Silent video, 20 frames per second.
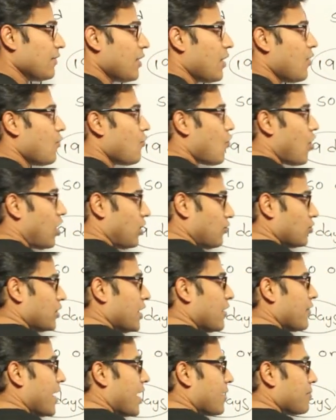Now what
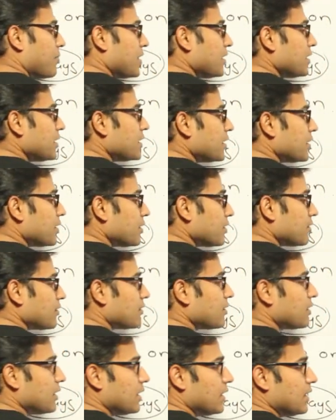would have happened here?